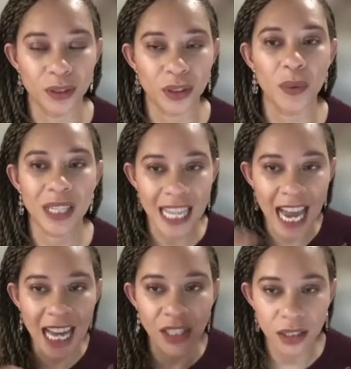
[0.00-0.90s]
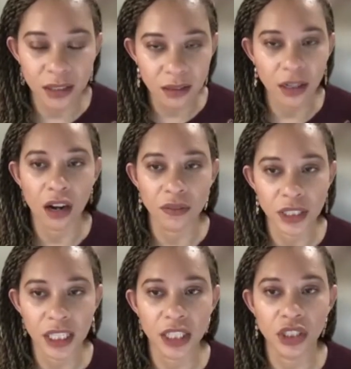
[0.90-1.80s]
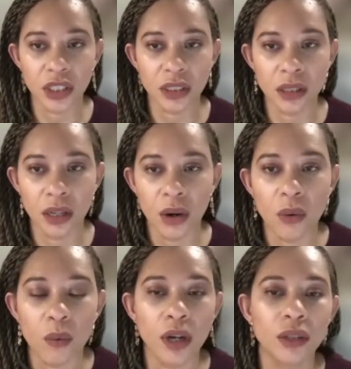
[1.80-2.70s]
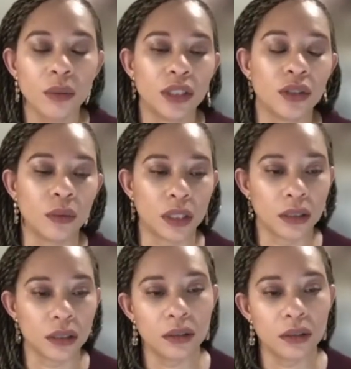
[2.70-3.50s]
So in that conversation, what are we doing?